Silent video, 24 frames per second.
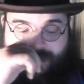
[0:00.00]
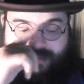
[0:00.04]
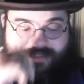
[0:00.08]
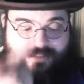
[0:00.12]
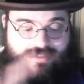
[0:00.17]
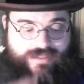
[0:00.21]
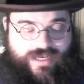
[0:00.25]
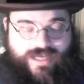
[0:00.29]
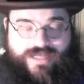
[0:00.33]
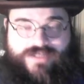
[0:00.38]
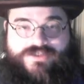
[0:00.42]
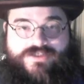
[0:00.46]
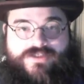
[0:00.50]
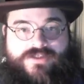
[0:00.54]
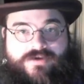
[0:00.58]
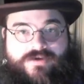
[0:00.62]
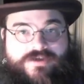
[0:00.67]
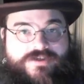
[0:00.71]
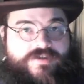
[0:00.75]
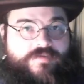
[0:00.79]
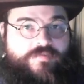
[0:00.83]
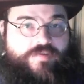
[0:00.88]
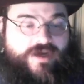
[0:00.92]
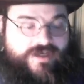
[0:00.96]
yes, there
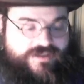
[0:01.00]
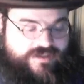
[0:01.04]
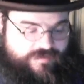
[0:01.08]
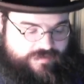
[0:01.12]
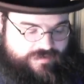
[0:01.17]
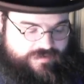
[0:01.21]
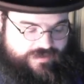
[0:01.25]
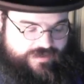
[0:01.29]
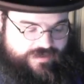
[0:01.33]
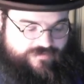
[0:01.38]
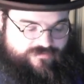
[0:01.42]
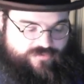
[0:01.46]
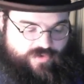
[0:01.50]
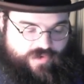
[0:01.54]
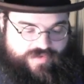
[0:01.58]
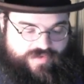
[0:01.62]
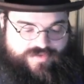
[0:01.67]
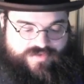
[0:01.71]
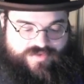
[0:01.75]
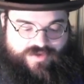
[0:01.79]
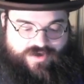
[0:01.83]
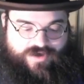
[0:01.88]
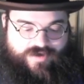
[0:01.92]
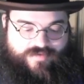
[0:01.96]
is a possibility for a
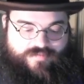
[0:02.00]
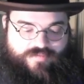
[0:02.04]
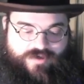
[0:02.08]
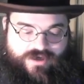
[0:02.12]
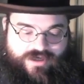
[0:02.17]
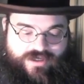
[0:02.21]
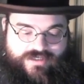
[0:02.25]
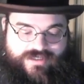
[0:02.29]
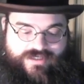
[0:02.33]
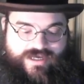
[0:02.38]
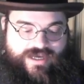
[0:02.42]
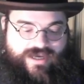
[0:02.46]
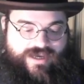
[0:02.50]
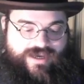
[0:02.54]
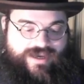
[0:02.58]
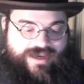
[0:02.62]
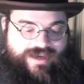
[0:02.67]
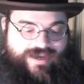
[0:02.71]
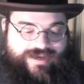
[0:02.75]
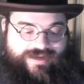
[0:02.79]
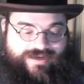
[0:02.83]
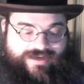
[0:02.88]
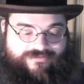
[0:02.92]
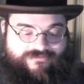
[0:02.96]
third book.
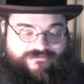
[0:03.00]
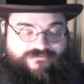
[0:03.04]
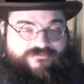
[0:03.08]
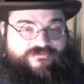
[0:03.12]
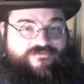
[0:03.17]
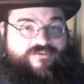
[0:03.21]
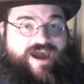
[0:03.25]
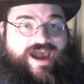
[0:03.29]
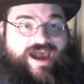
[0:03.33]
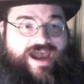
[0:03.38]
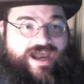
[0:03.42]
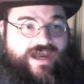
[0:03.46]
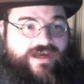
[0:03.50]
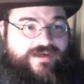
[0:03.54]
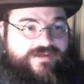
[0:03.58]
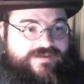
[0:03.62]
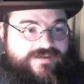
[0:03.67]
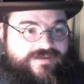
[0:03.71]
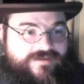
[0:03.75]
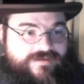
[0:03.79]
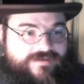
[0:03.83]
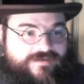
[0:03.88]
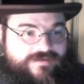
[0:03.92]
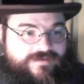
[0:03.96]
And in
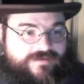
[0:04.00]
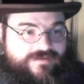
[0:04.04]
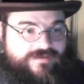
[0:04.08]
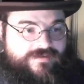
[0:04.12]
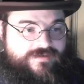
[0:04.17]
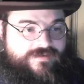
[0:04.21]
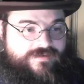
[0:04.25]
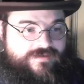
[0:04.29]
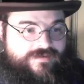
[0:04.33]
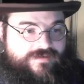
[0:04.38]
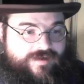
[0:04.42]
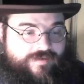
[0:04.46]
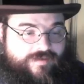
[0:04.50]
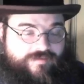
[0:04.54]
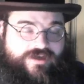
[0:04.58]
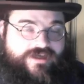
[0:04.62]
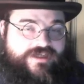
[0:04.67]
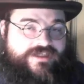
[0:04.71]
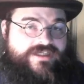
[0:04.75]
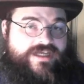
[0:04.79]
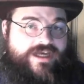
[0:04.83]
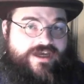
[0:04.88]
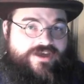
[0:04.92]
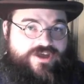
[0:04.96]
fact, I'm going
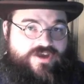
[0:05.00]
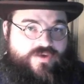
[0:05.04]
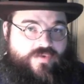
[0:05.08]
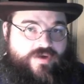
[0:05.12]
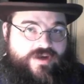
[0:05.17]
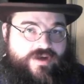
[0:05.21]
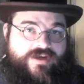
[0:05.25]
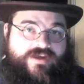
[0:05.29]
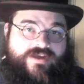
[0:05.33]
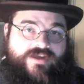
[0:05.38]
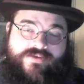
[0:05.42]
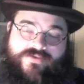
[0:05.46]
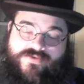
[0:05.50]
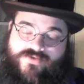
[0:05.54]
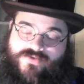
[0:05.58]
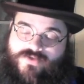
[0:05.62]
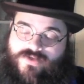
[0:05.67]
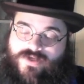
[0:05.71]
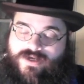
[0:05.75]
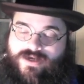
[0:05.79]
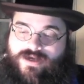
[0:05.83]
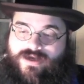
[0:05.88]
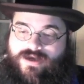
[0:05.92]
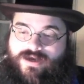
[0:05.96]
to tell you what it is.
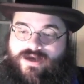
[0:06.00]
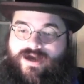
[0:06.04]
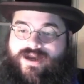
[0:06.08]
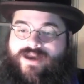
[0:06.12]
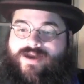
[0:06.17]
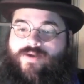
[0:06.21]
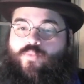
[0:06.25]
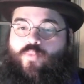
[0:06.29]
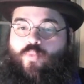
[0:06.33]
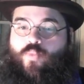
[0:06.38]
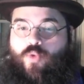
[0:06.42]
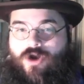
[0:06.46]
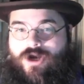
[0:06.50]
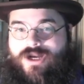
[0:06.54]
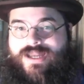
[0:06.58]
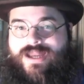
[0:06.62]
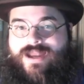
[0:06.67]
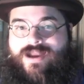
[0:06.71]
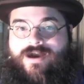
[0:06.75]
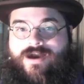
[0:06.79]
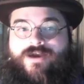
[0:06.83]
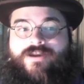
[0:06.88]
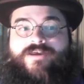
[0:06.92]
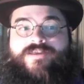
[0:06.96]
I am
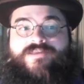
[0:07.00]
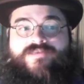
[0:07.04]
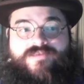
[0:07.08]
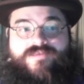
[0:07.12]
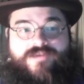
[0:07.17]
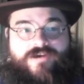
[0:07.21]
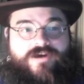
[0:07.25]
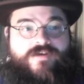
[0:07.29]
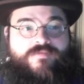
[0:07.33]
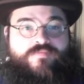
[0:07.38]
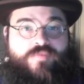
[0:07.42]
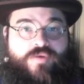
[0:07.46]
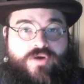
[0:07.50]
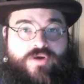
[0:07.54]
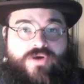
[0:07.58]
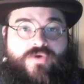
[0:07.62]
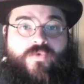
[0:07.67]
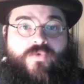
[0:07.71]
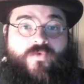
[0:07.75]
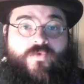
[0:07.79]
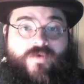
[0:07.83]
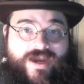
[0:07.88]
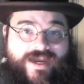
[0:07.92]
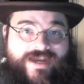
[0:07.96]
working on a third book
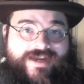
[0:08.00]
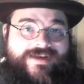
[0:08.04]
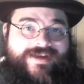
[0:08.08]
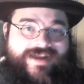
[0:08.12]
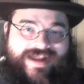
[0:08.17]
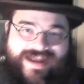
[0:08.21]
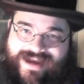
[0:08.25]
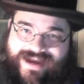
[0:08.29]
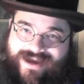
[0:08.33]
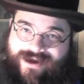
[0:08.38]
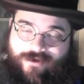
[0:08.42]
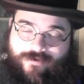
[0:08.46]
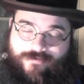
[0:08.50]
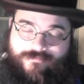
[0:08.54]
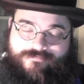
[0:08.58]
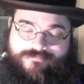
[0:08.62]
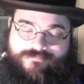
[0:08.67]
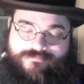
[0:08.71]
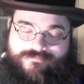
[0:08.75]
right now,